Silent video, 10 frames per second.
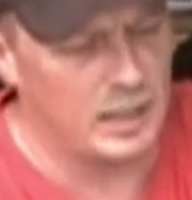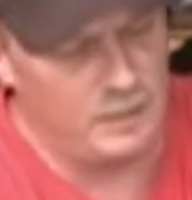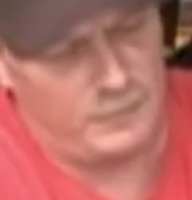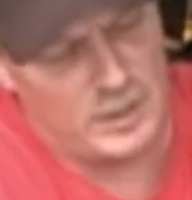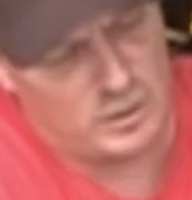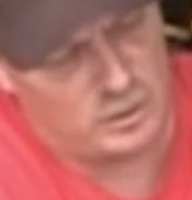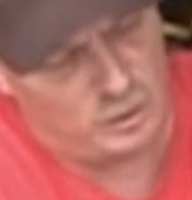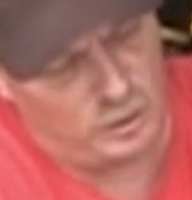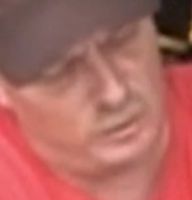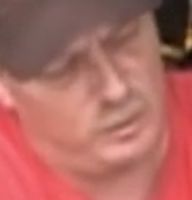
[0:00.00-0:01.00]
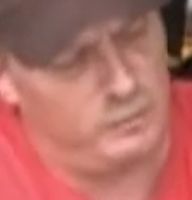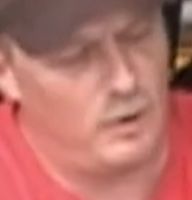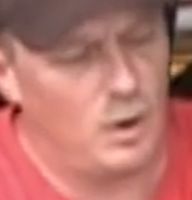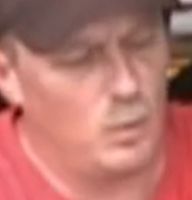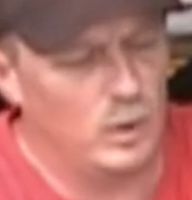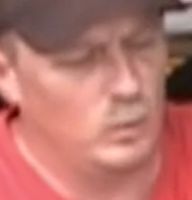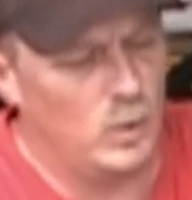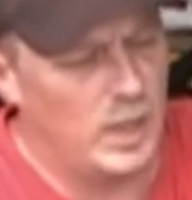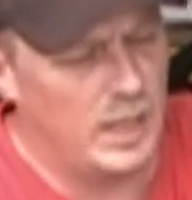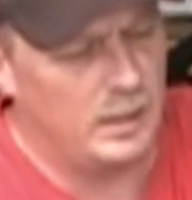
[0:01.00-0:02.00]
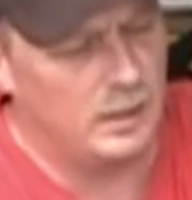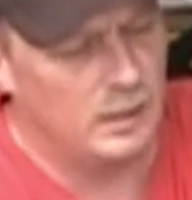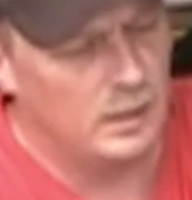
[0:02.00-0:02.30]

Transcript: If this is turned too far one way,